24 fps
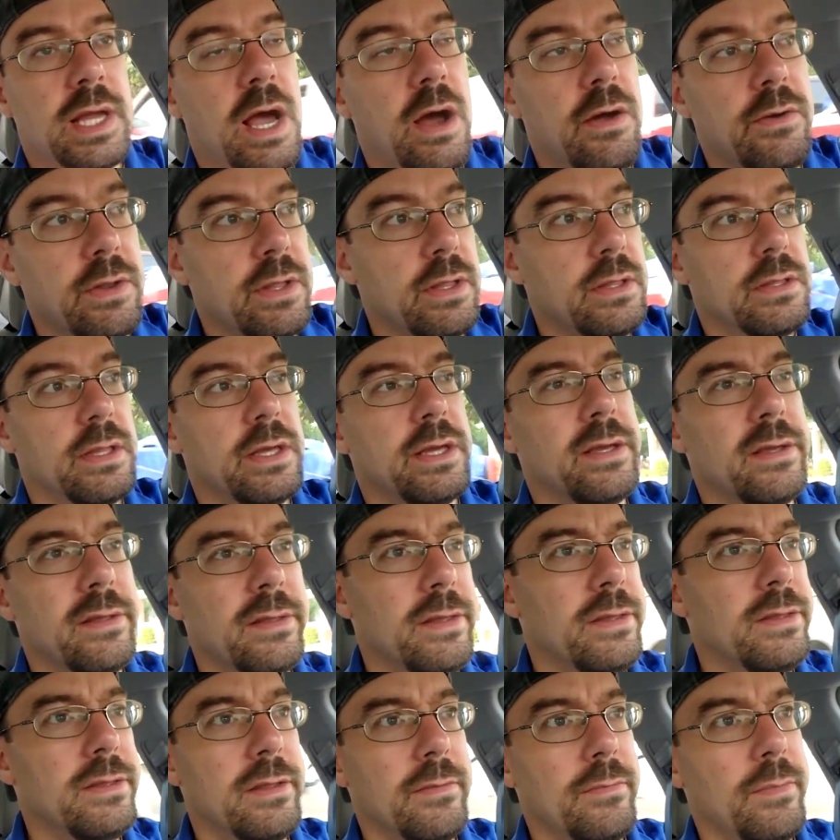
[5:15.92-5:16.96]
count it. Like
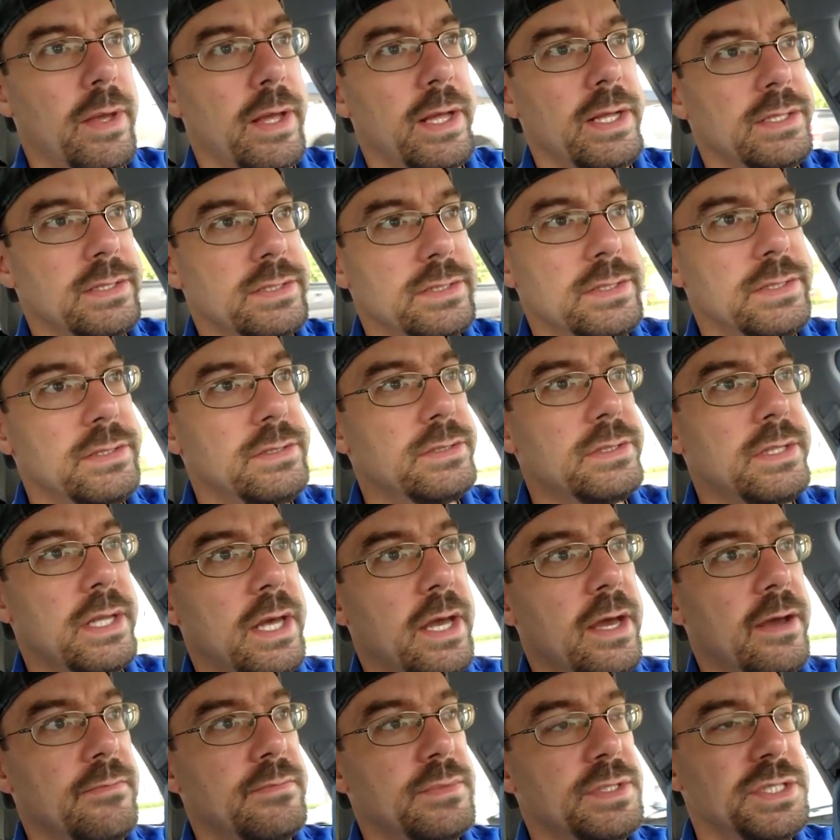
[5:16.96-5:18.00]
the banks used to
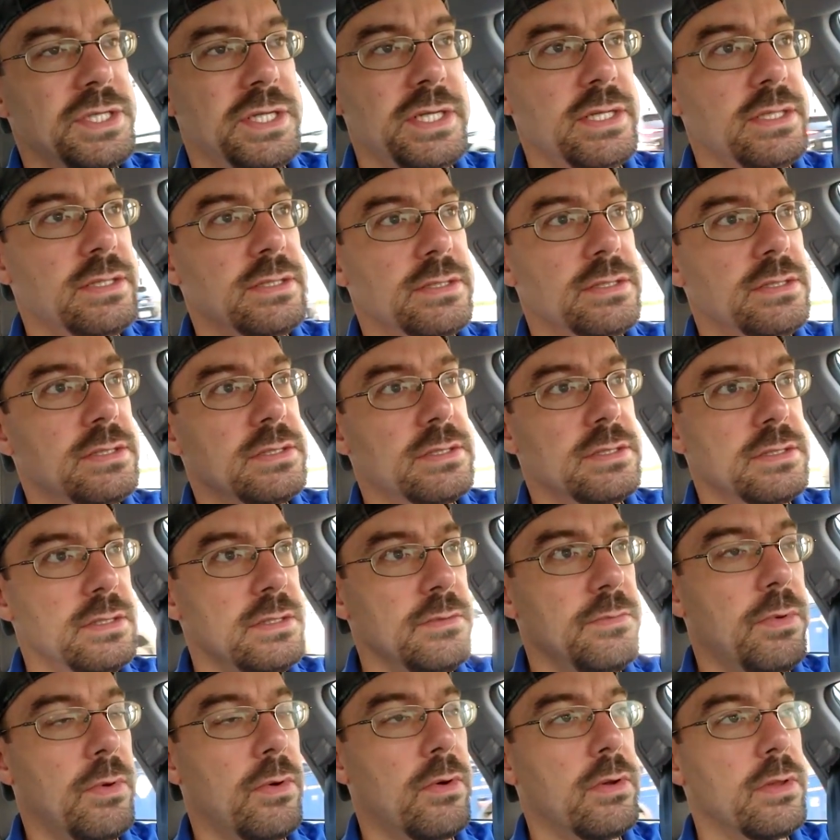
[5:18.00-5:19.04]
have machines.
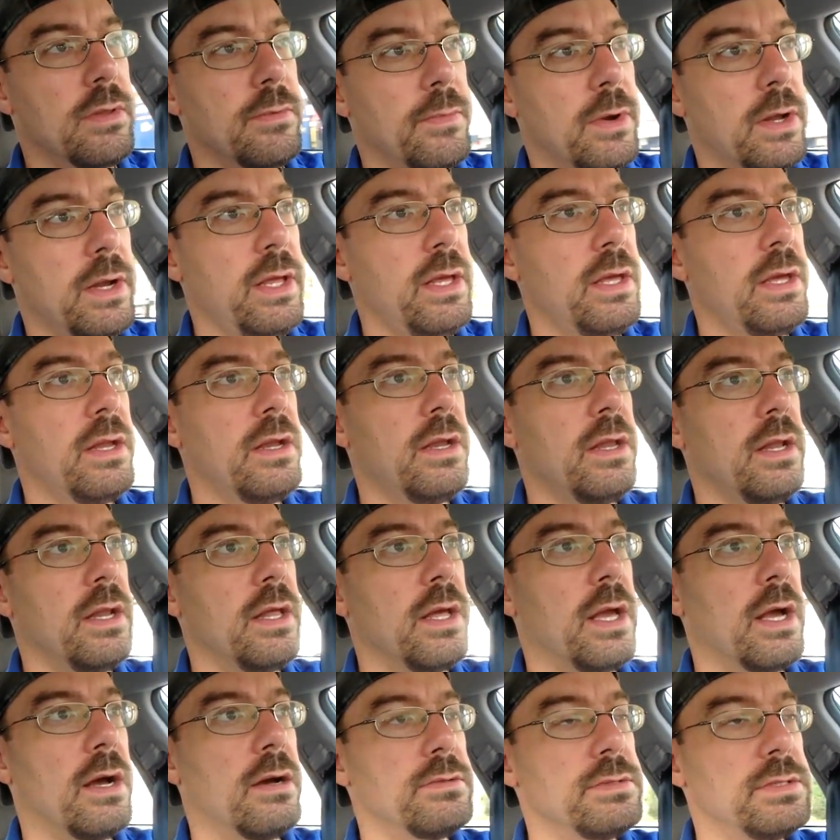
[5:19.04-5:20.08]
You pour the money in and
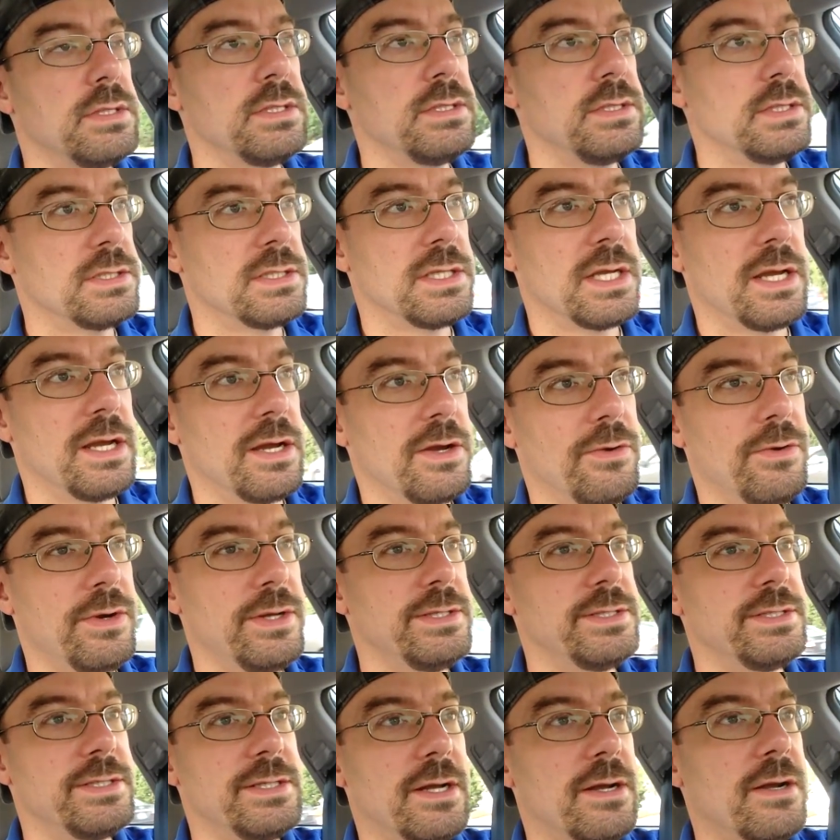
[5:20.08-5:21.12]
it counts it just like a
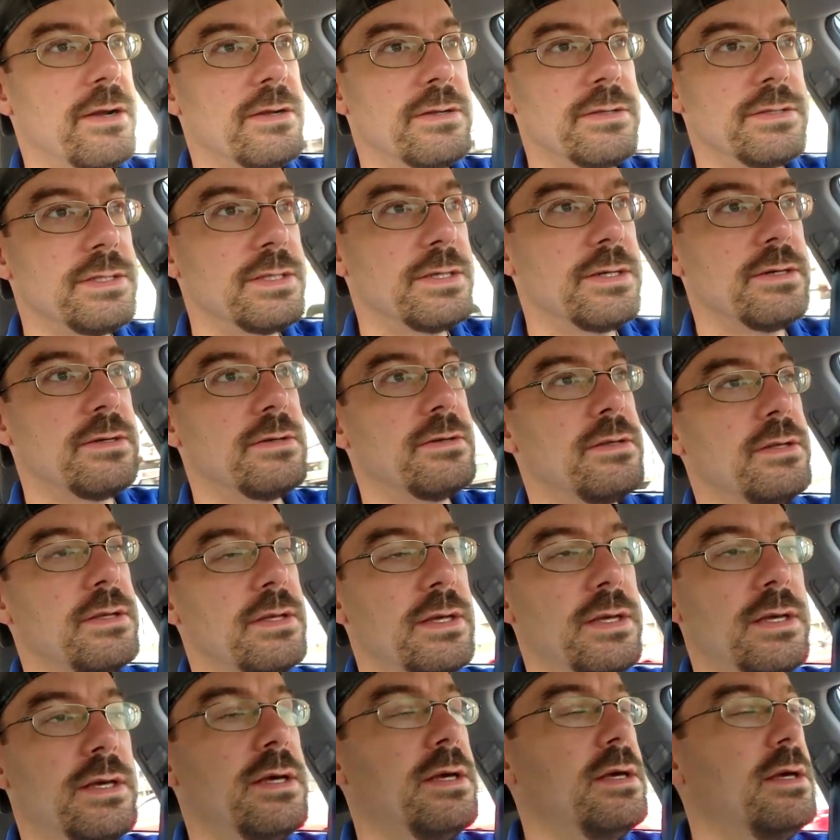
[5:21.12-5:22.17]
Coinstar. So,
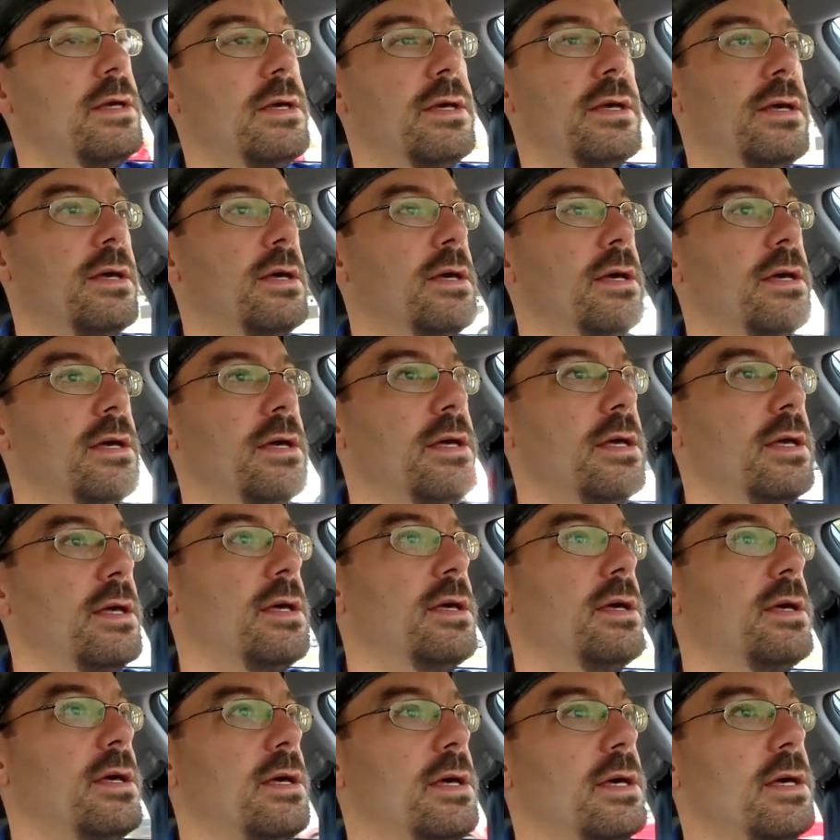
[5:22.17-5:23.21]

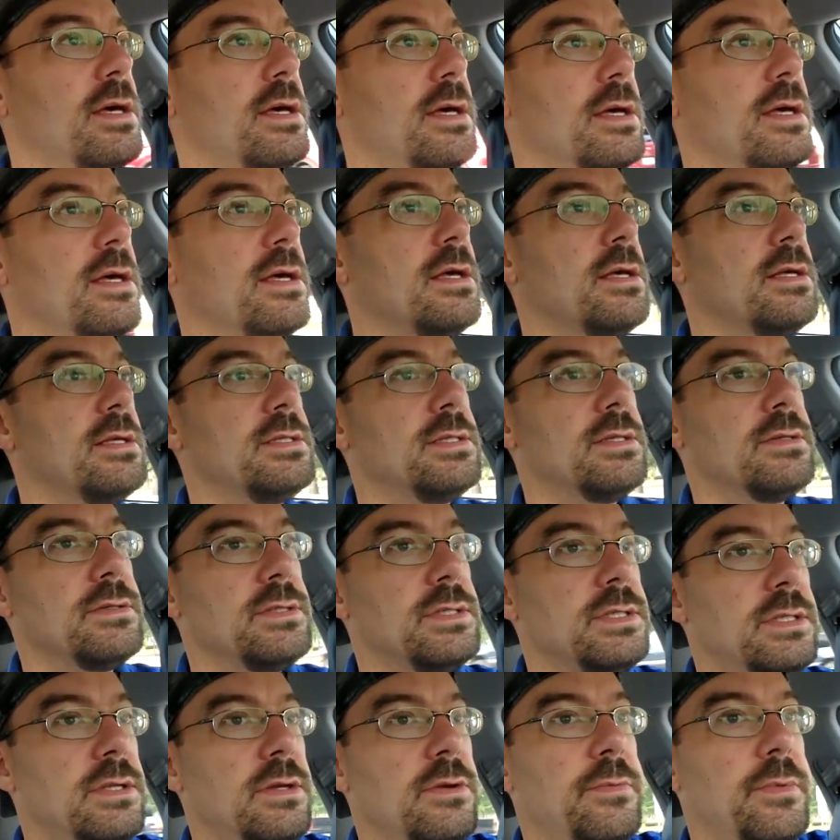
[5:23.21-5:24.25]
uh, so
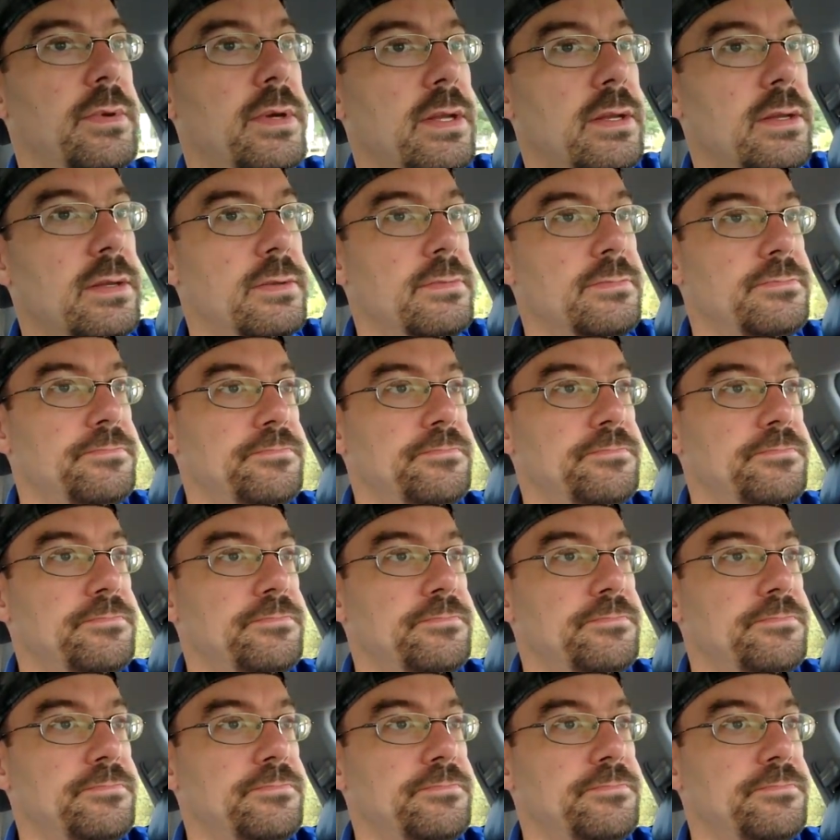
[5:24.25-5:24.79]
stupid.